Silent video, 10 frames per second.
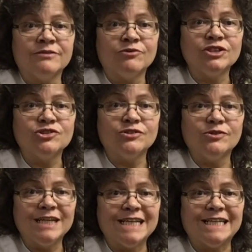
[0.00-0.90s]
once you
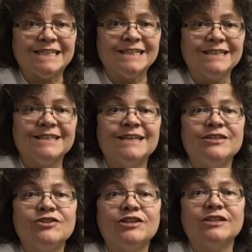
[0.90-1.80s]
get it, then
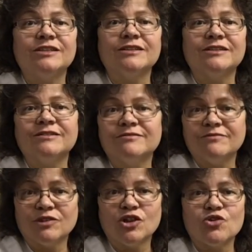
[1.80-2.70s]
you can
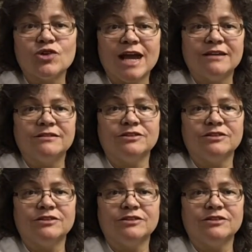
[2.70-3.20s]
learn how to